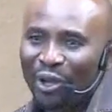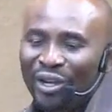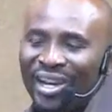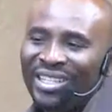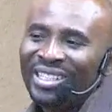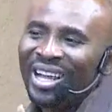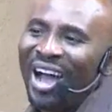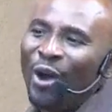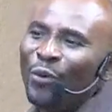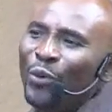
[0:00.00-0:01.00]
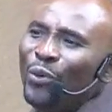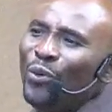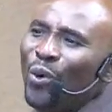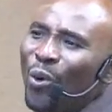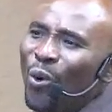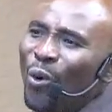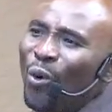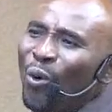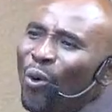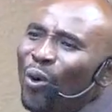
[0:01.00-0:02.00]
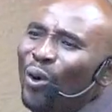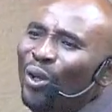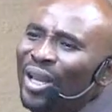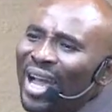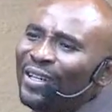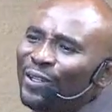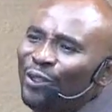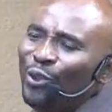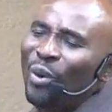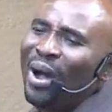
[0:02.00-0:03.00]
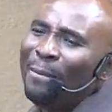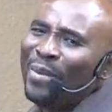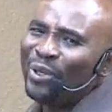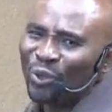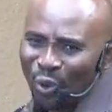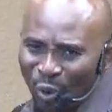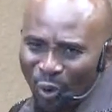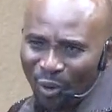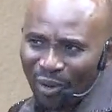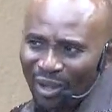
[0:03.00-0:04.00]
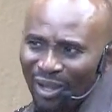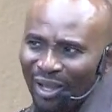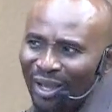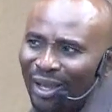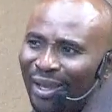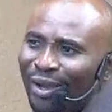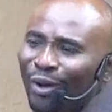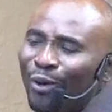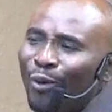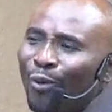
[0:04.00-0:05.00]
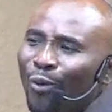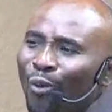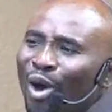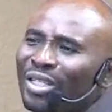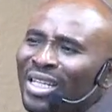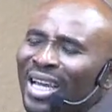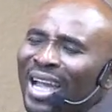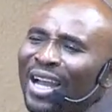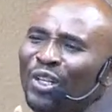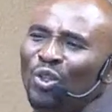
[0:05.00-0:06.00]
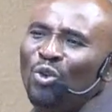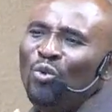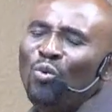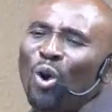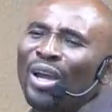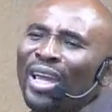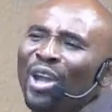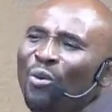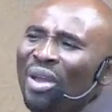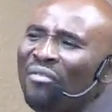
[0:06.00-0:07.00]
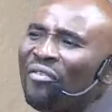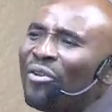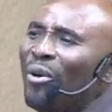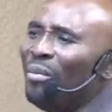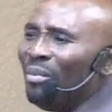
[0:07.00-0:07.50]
This is how you know that you are mature. What can you walk away from?